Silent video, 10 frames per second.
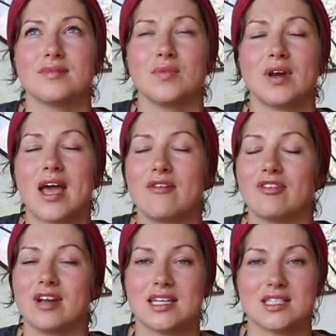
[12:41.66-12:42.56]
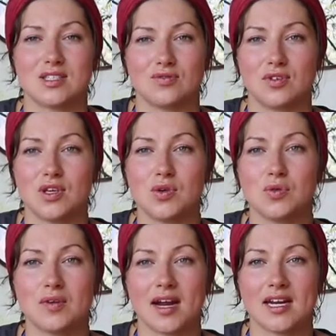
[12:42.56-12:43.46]
Whatever it is for you
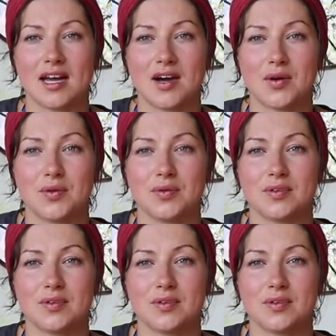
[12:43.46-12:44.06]
right now,